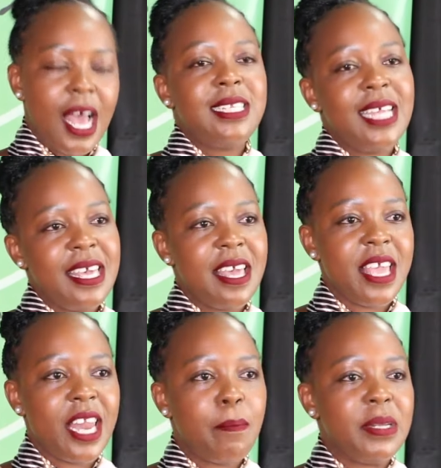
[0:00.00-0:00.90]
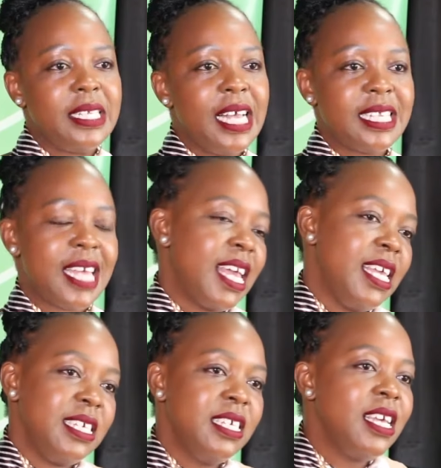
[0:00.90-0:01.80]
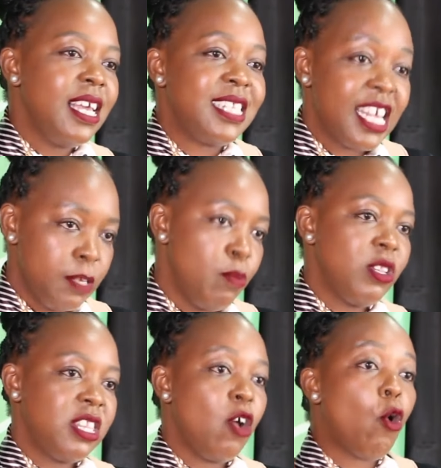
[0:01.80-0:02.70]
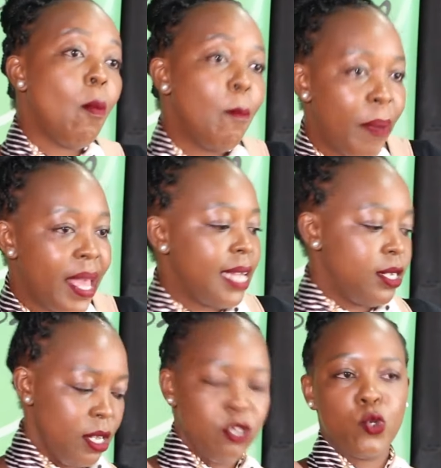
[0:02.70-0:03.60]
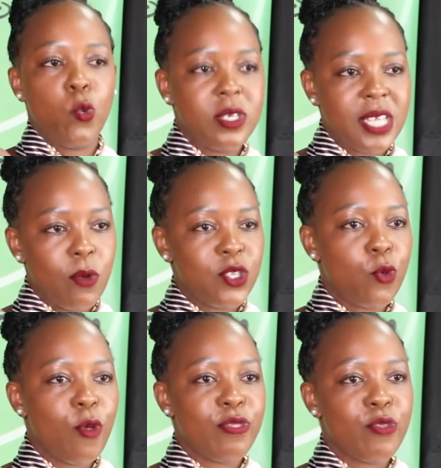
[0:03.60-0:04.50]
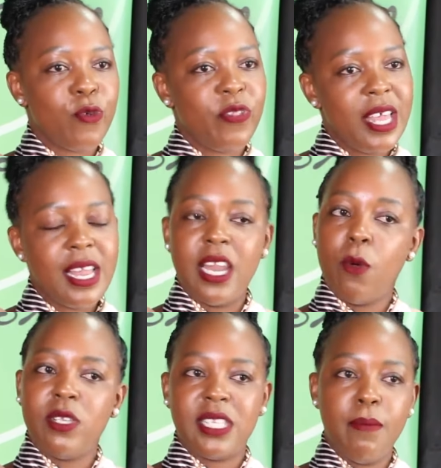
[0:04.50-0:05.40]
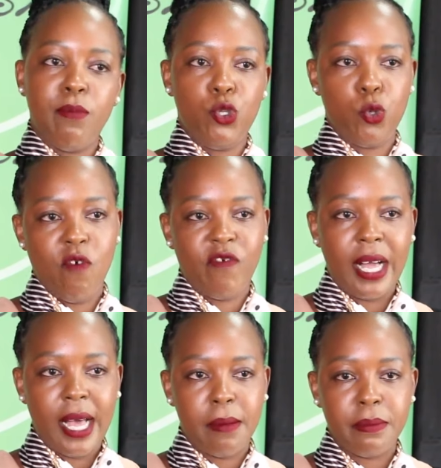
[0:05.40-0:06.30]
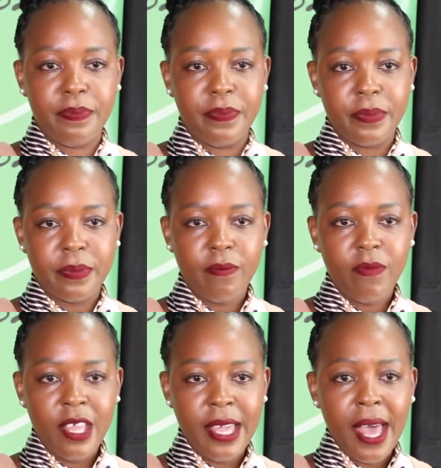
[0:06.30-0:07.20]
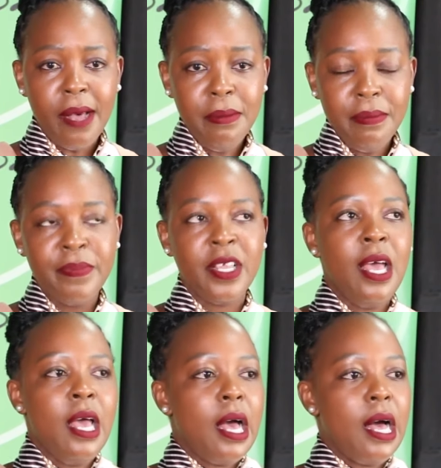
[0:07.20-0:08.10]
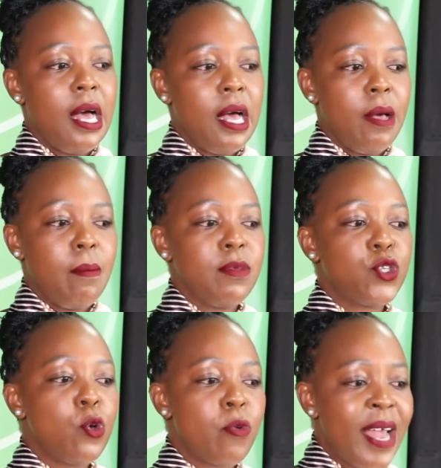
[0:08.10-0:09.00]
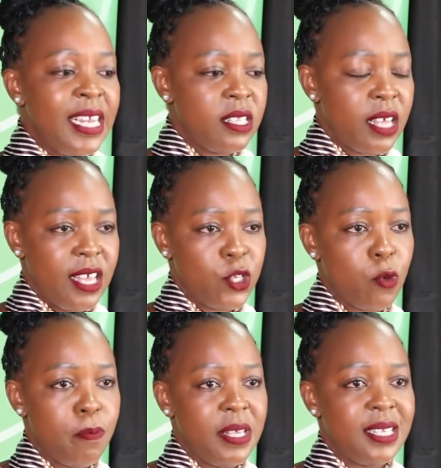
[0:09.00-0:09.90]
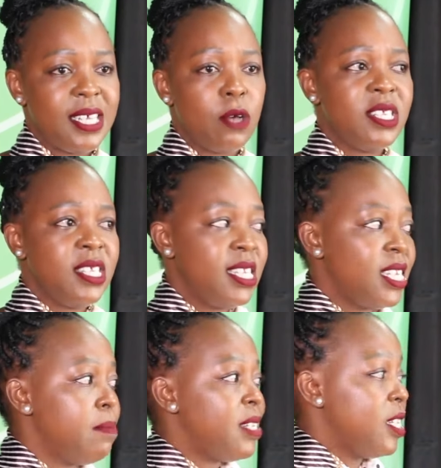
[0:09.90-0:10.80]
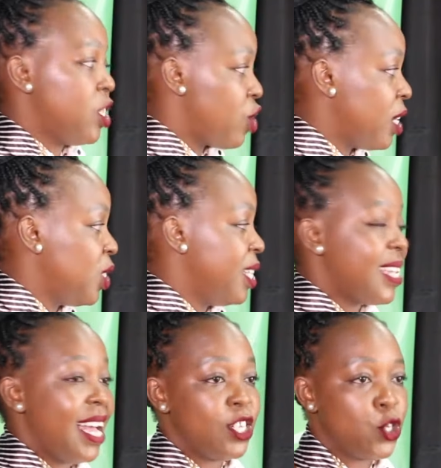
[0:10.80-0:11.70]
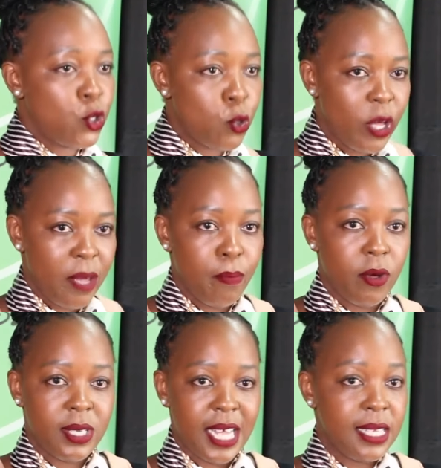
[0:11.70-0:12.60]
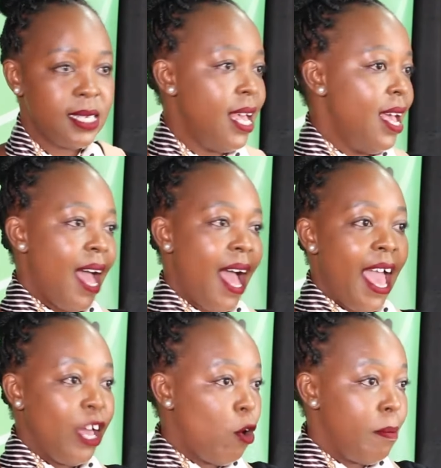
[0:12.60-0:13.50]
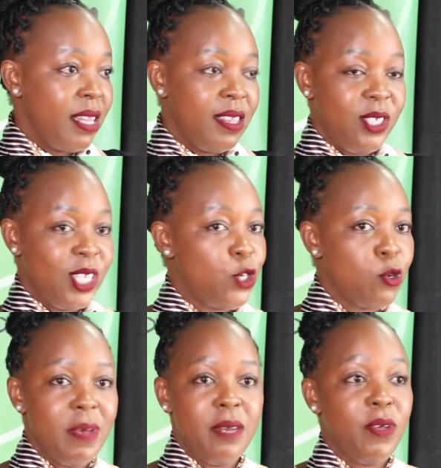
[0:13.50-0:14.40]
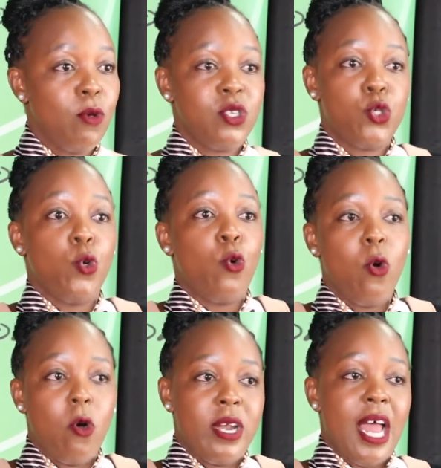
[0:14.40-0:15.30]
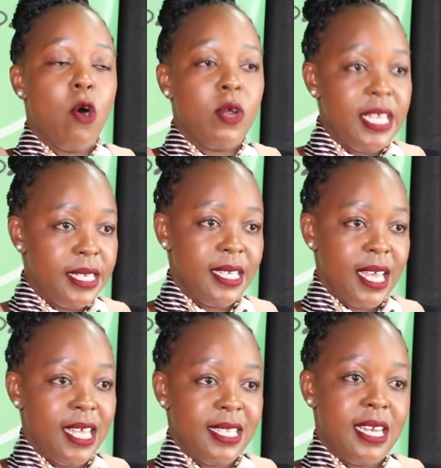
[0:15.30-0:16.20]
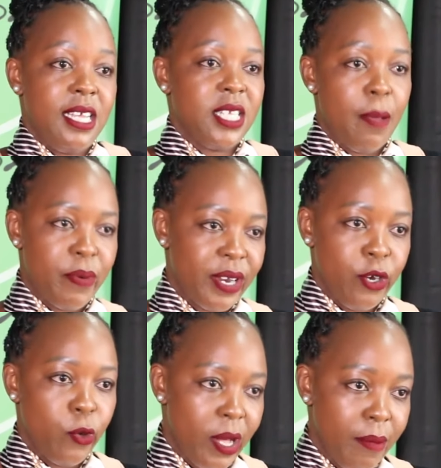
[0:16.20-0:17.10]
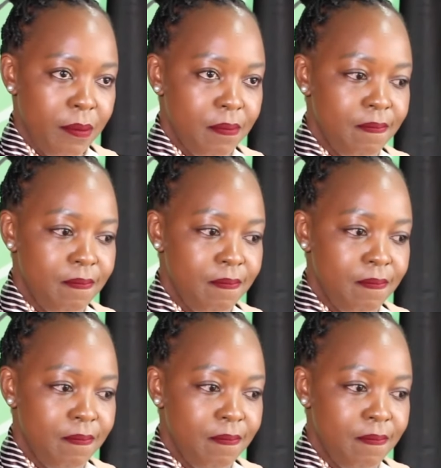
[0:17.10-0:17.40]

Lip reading: ata yenye napitia sahi is a small thing compared to what I was going through then, and I was able to overcome. Yeah. So write the SOPs down. Systems and structures are so important. I commend the gentleman, because to go on a holiday as an entrepreneur